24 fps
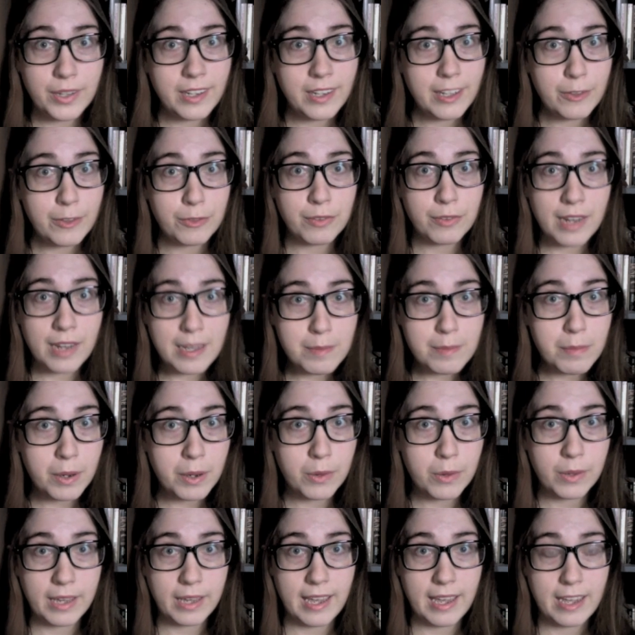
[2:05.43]
eat
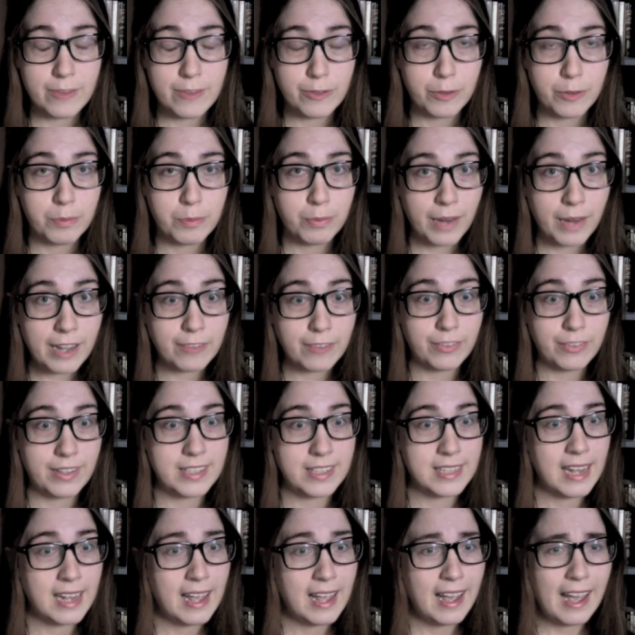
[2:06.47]
rainbow cake for
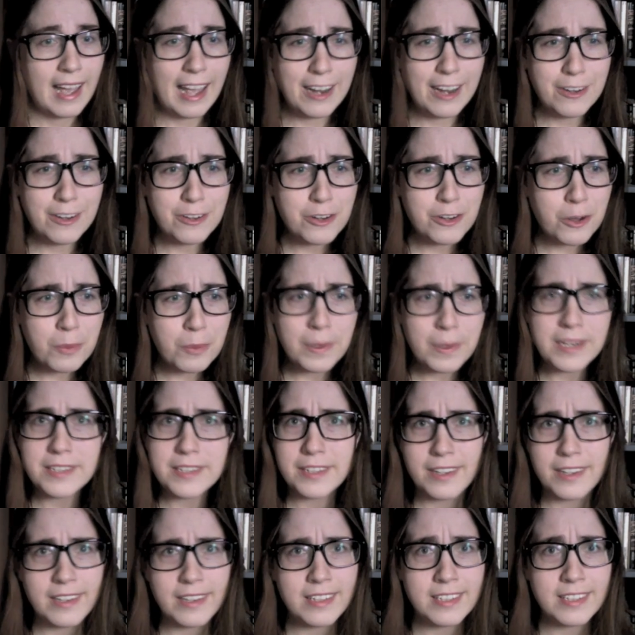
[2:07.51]
breakfast and nobody's
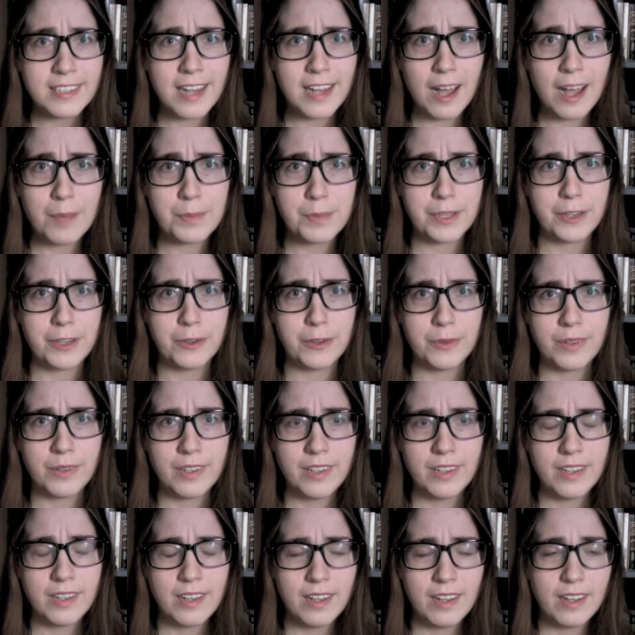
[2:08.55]
gonna stop you.
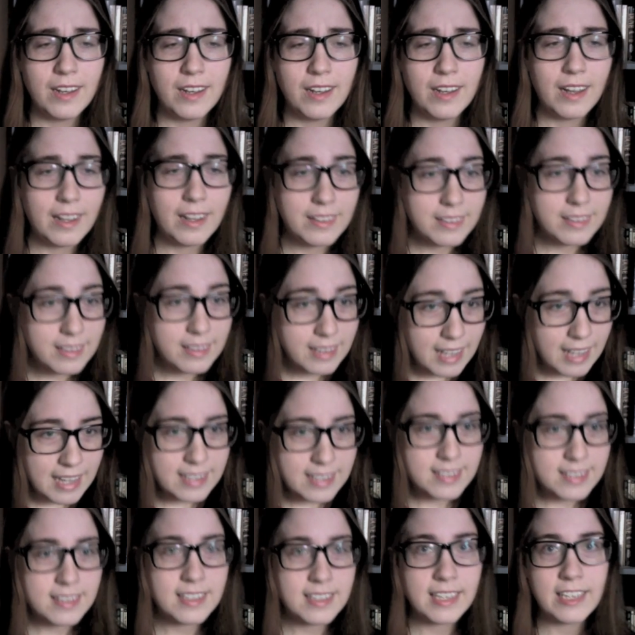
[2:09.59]

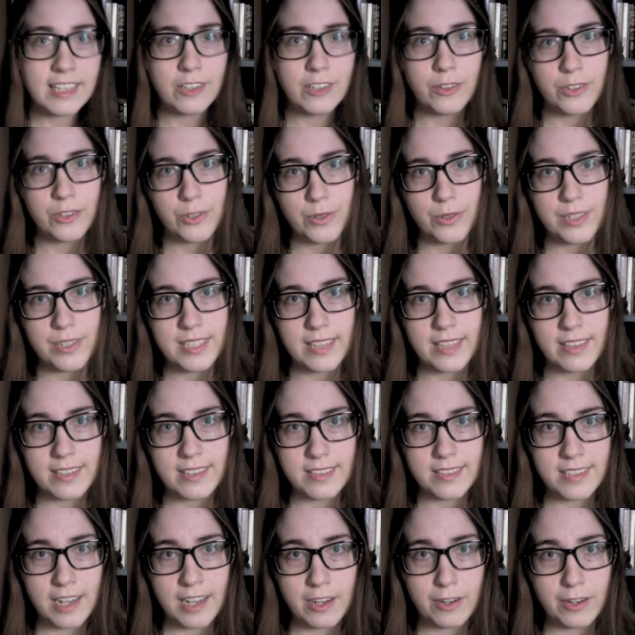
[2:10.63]
Unless the killjoys at the
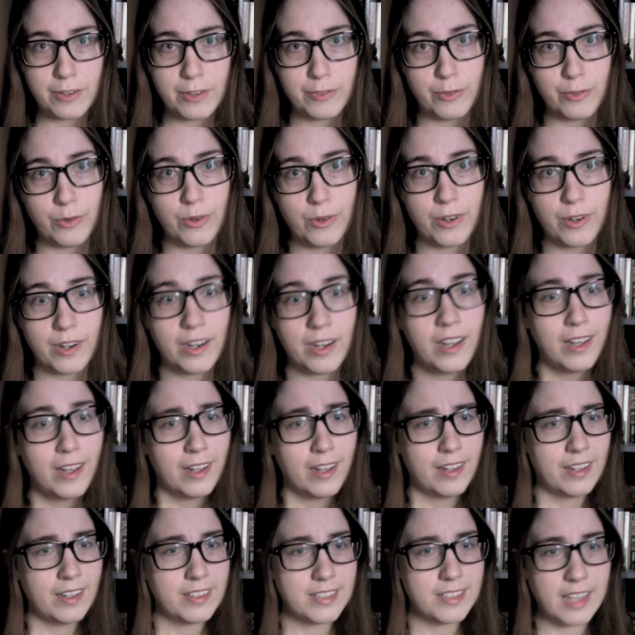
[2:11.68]
Center for
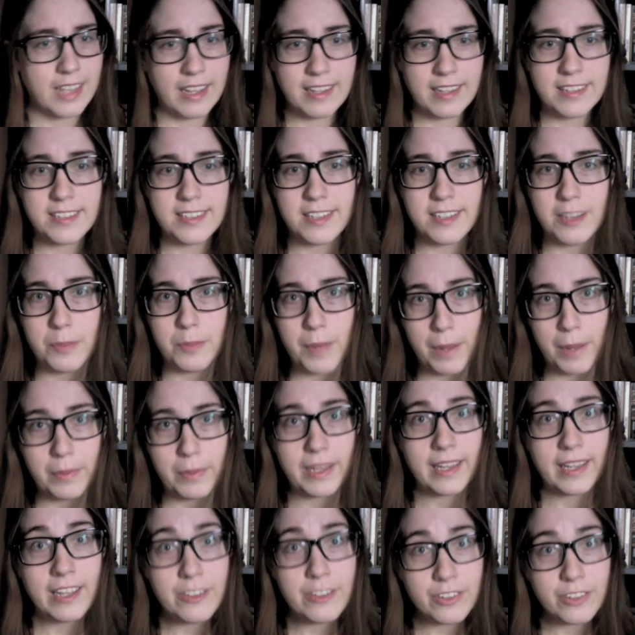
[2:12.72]
Science in the
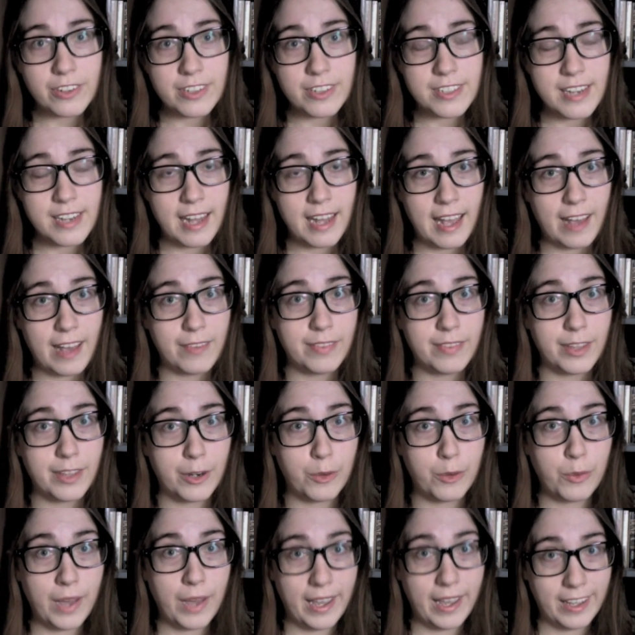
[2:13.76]
Public Interest have
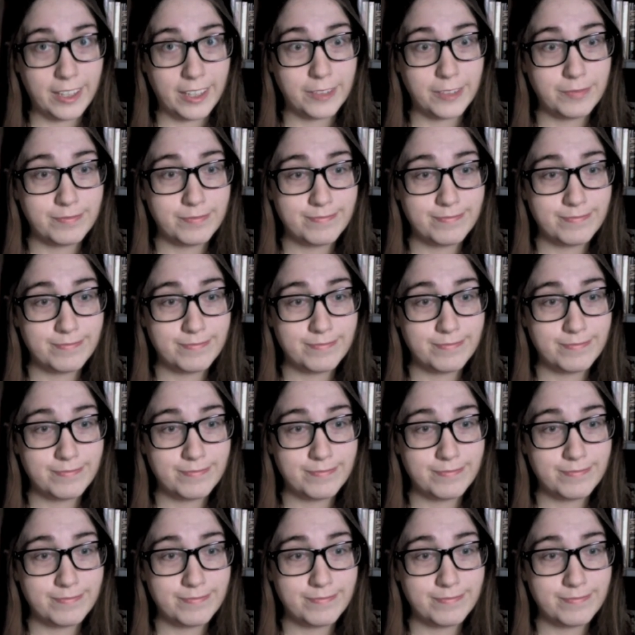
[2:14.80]
their way.